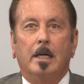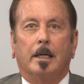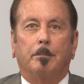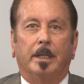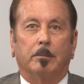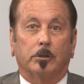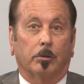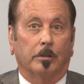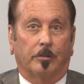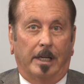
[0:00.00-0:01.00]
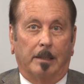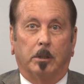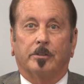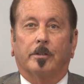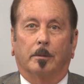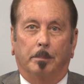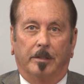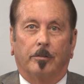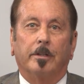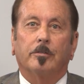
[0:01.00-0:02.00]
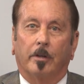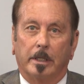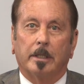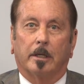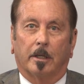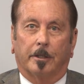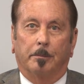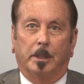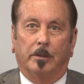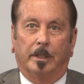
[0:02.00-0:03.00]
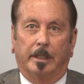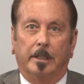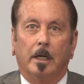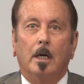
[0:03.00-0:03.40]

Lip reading: and be able to establish their business in our community.